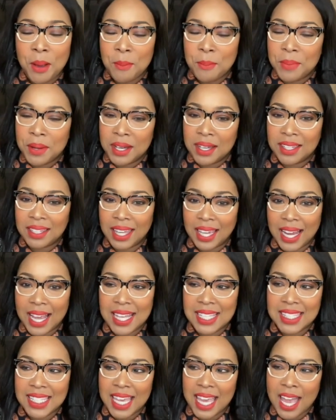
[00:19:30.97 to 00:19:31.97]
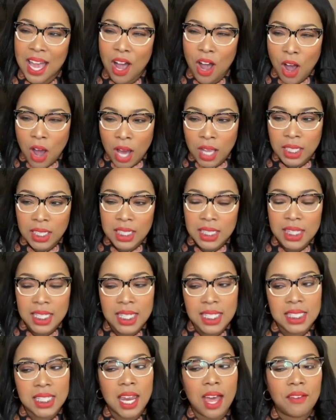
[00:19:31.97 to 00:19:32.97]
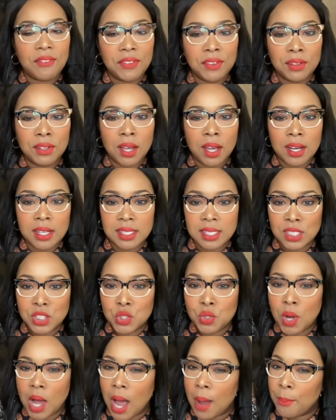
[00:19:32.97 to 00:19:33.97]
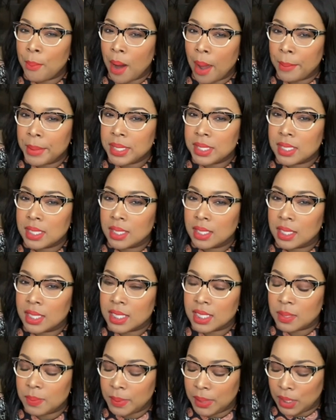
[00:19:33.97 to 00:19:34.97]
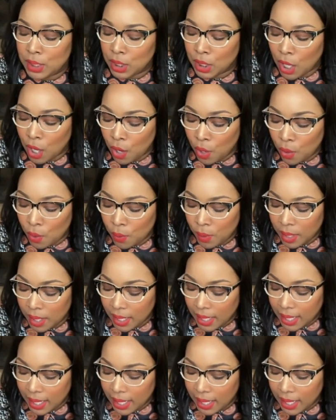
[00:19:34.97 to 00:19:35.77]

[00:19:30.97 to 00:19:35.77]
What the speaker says: but like I said, all of the things that I feel are essential, I promise to list below.